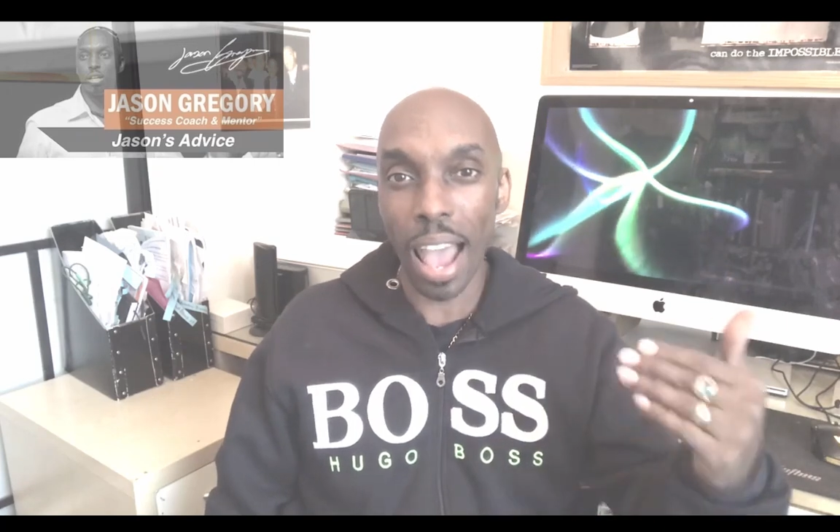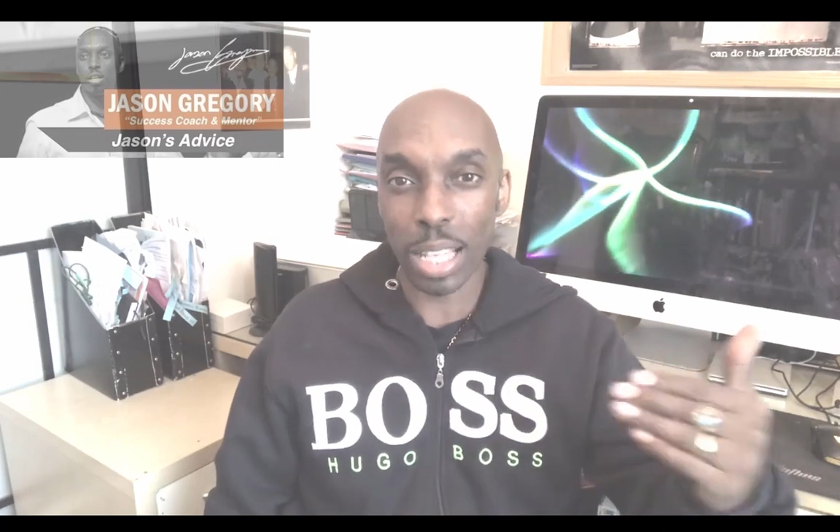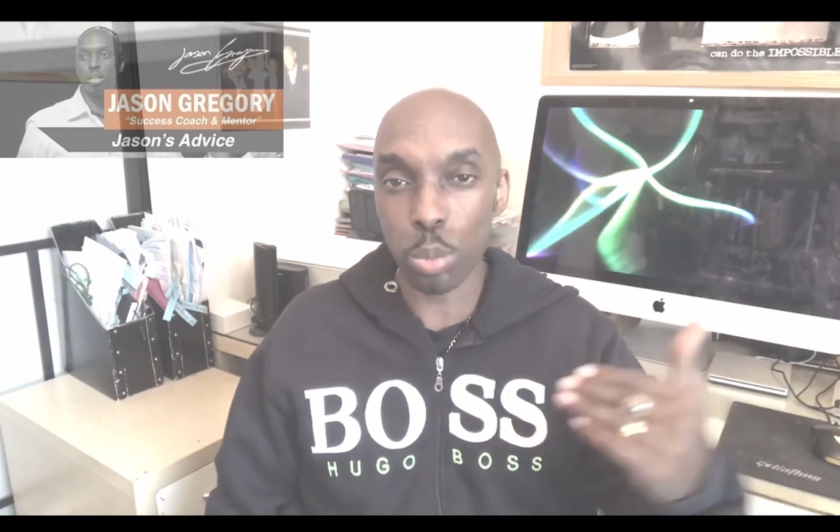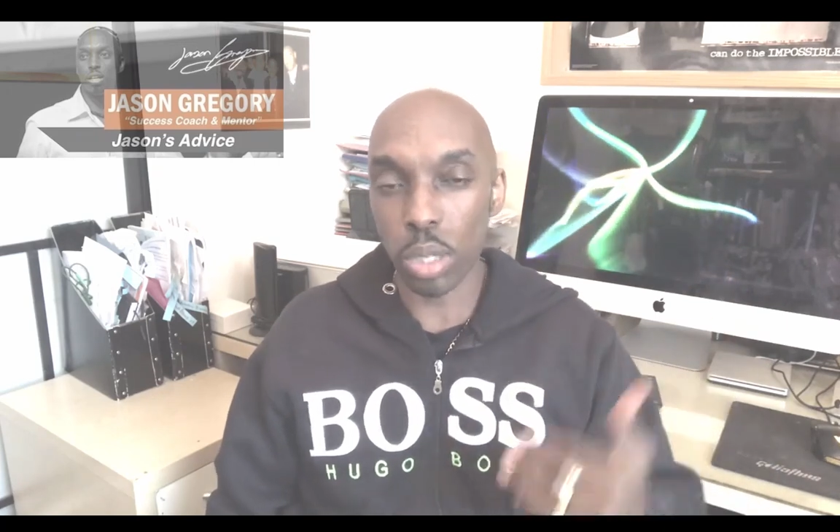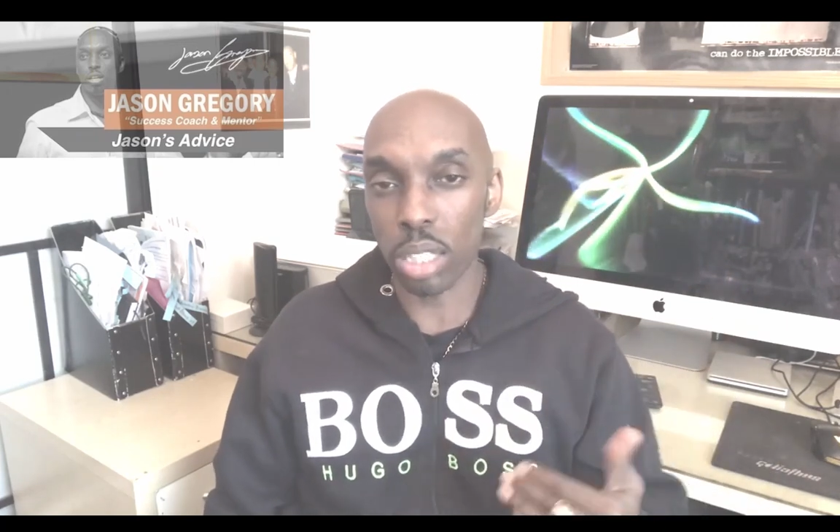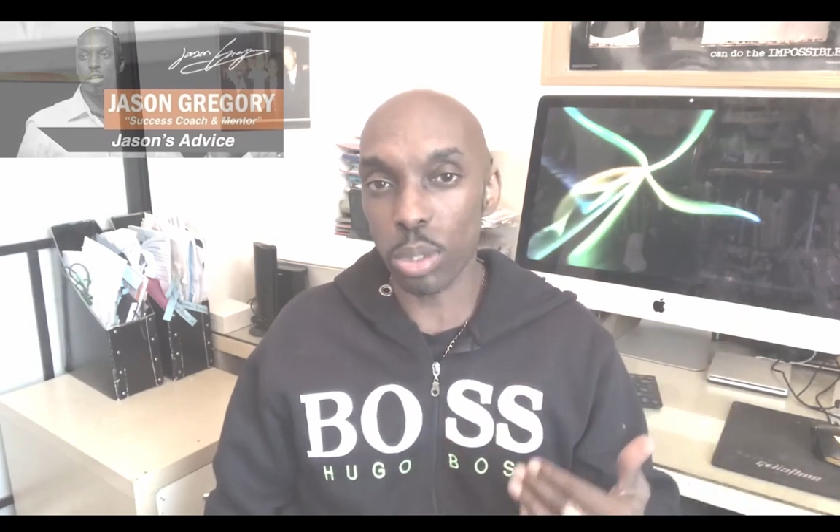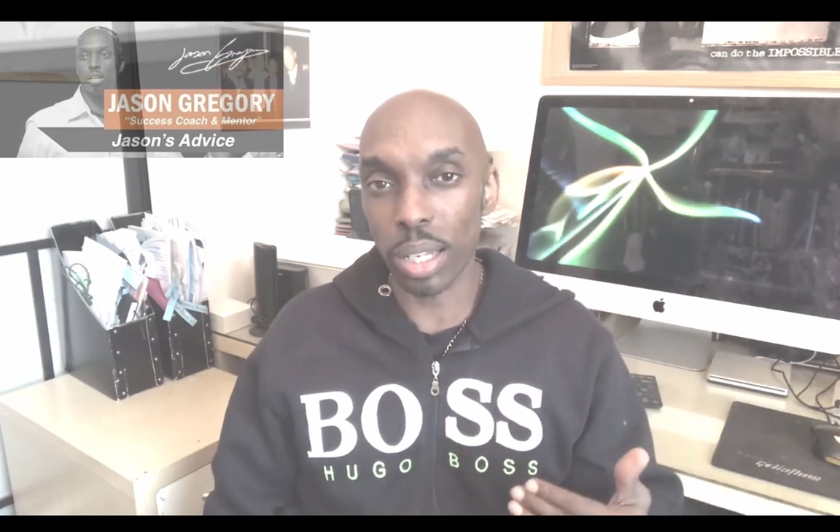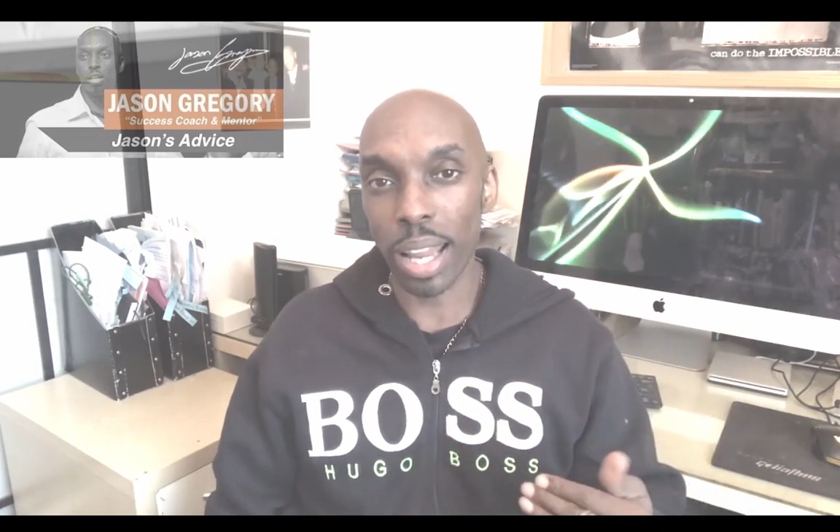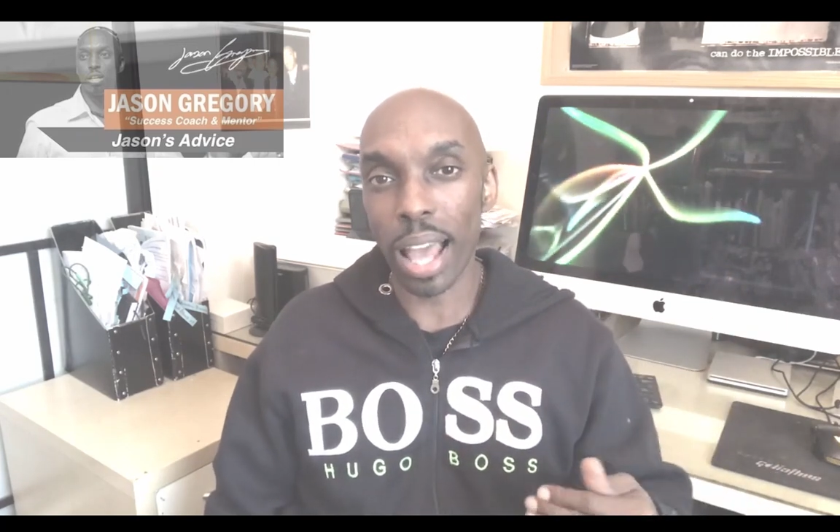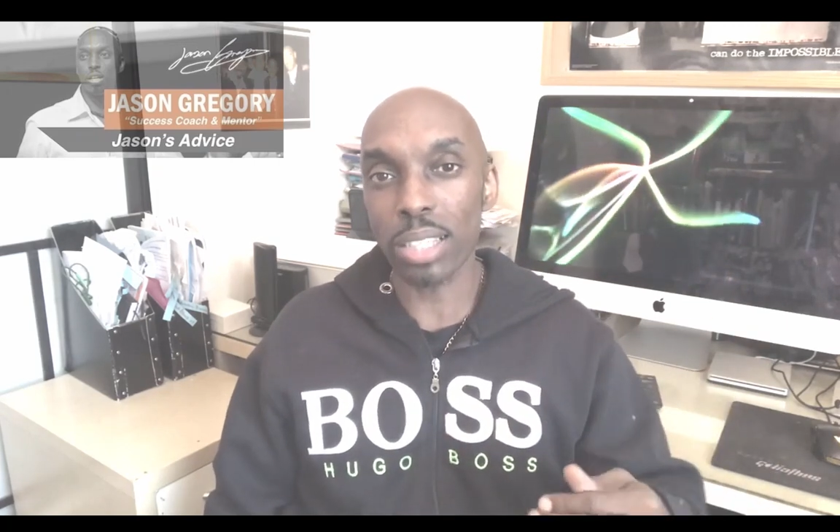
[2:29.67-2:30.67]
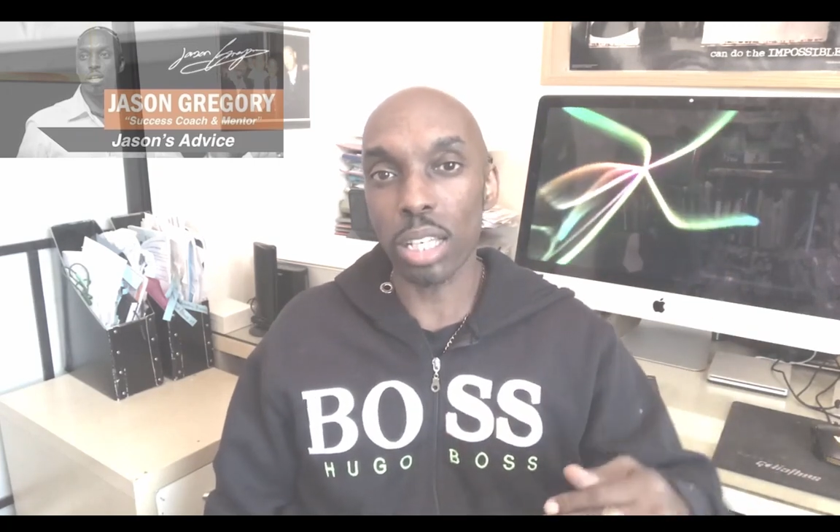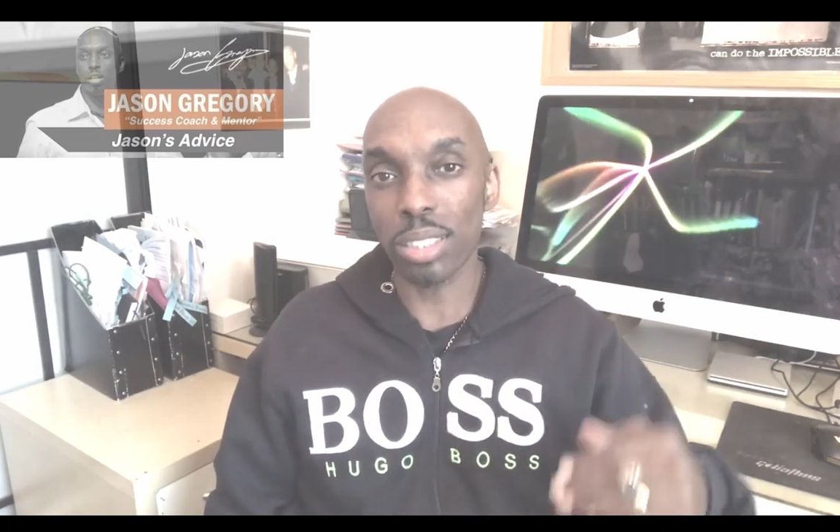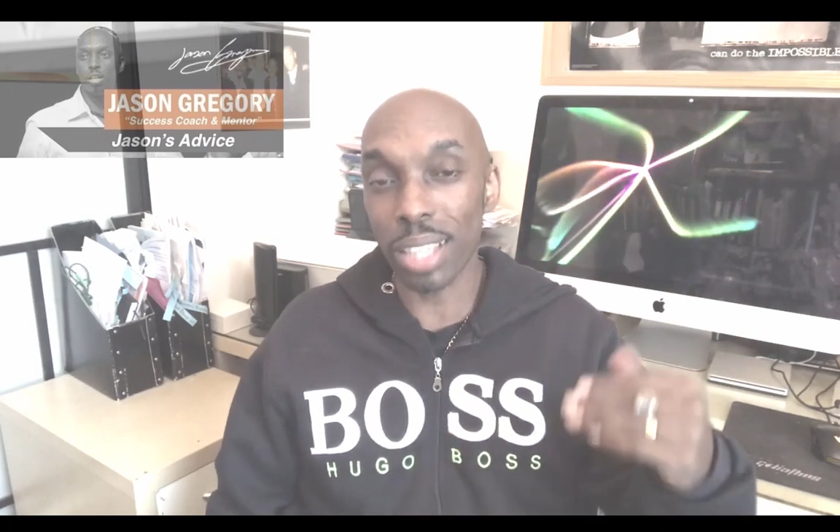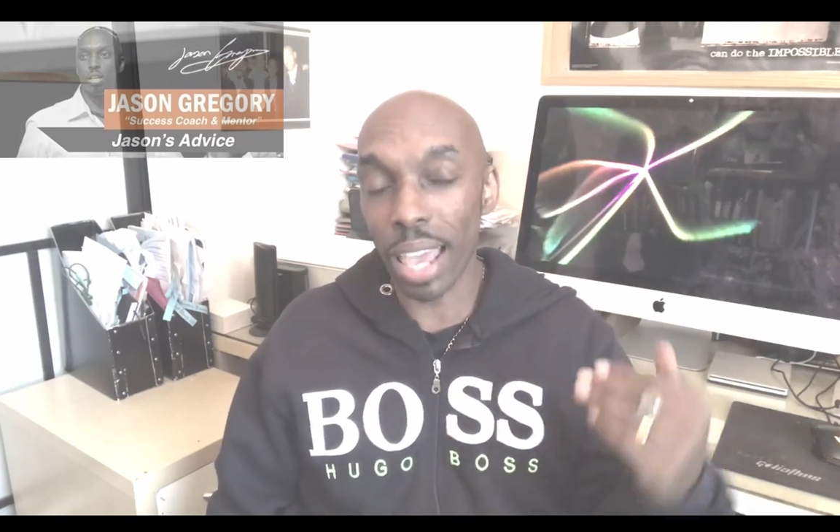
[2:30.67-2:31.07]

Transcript: as we are doing now. So